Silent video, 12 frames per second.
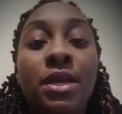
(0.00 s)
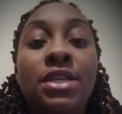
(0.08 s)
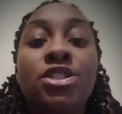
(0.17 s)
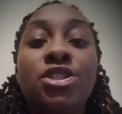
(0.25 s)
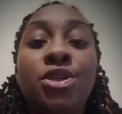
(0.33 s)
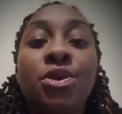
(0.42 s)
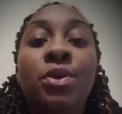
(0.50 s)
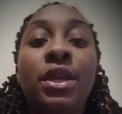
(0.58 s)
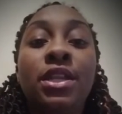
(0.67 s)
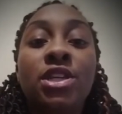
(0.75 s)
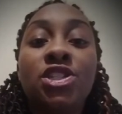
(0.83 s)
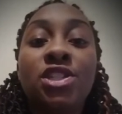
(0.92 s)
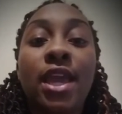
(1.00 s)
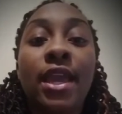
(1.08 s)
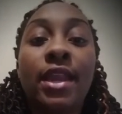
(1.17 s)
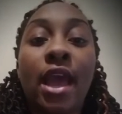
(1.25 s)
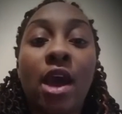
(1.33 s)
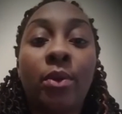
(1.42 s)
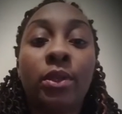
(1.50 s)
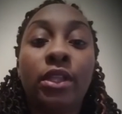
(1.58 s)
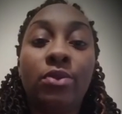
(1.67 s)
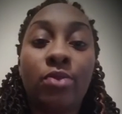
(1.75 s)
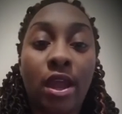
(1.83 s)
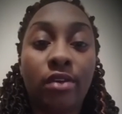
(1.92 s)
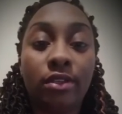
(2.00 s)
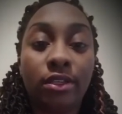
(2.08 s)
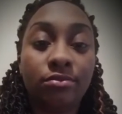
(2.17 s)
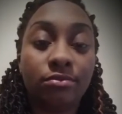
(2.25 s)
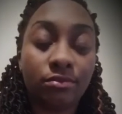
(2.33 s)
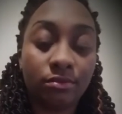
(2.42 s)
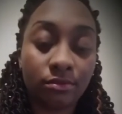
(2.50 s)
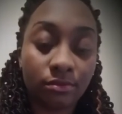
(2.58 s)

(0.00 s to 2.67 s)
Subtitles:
is to initiate hourly rounding.